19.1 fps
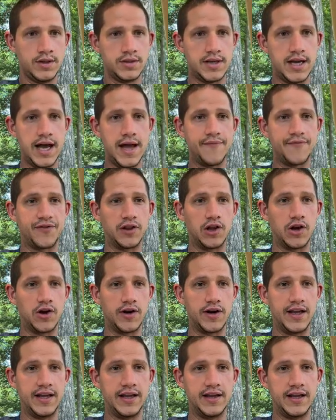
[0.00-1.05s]
Time for
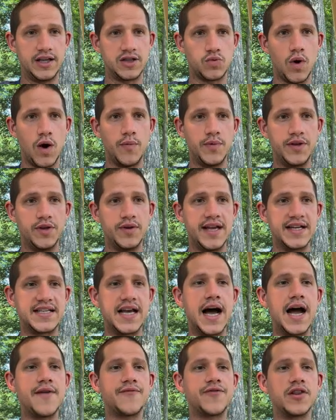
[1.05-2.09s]
Learning is what we yeah,
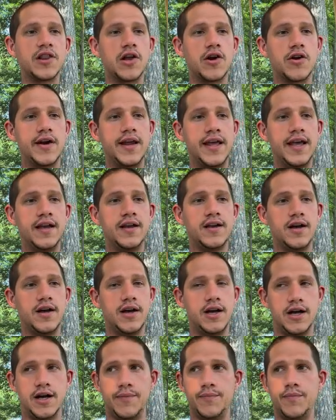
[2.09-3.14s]
Time for Learning,
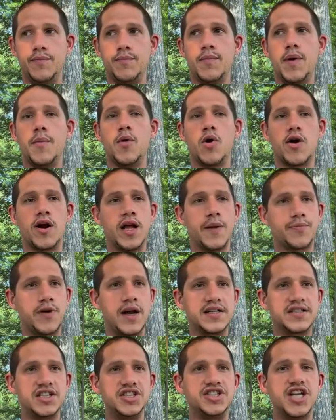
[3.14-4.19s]
um, Memoria
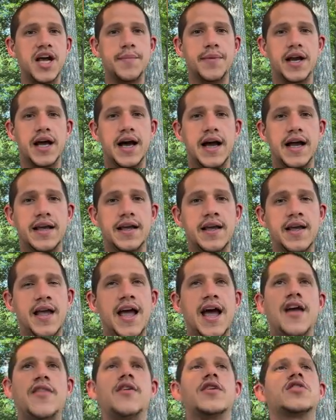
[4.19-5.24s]
Press, and Gemiini.
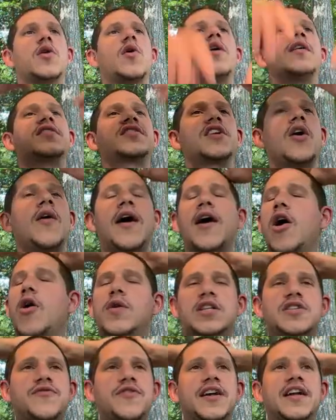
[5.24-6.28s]
And there's also, I
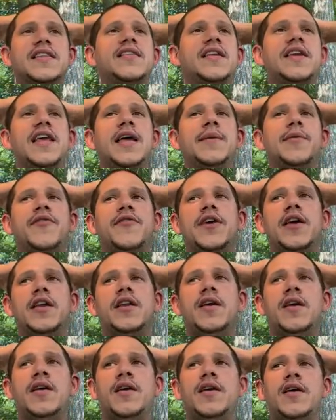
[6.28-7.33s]
always forget the name of it,
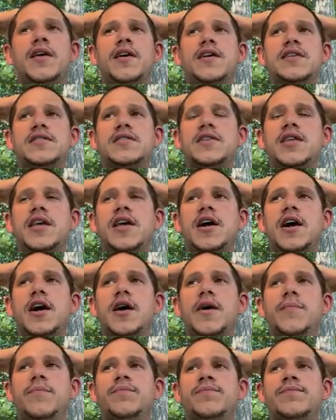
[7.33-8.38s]
is the
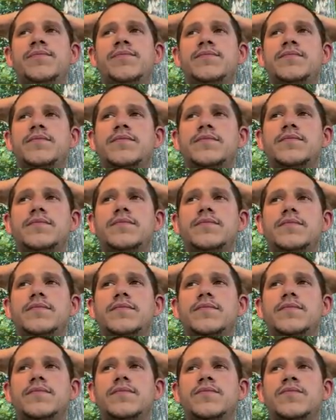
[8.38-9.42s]
um,
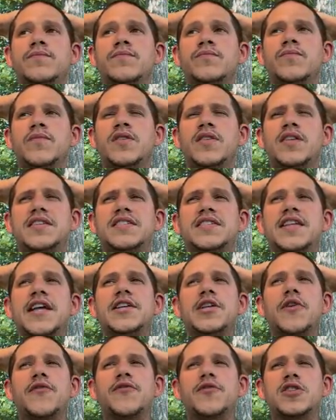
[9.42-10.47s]
the
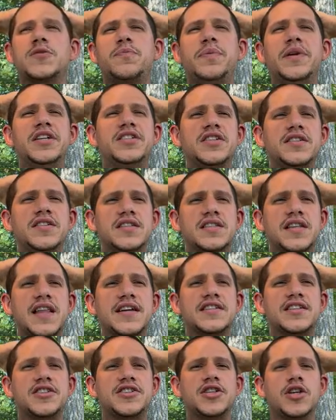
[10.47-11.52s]
Center for Speech and
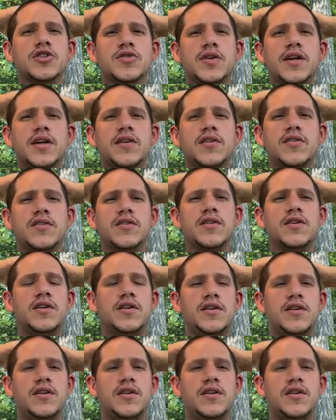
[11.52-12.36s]
Dyslexic Children or.